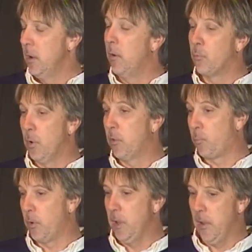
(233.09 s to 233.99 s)
Oh,
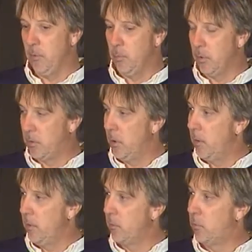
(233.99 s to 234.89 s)
Rent's pretty heavy, but
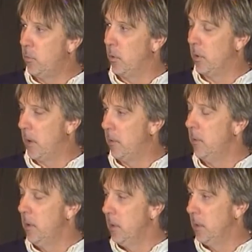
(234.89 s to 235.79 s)
the other 2 are a lot
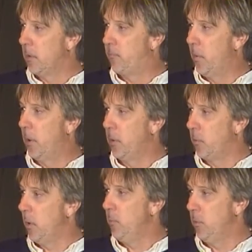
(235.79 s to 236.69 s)
of fun and
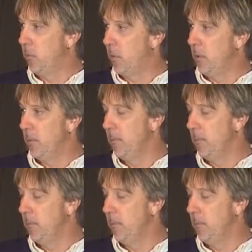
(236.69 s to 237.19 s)
great music.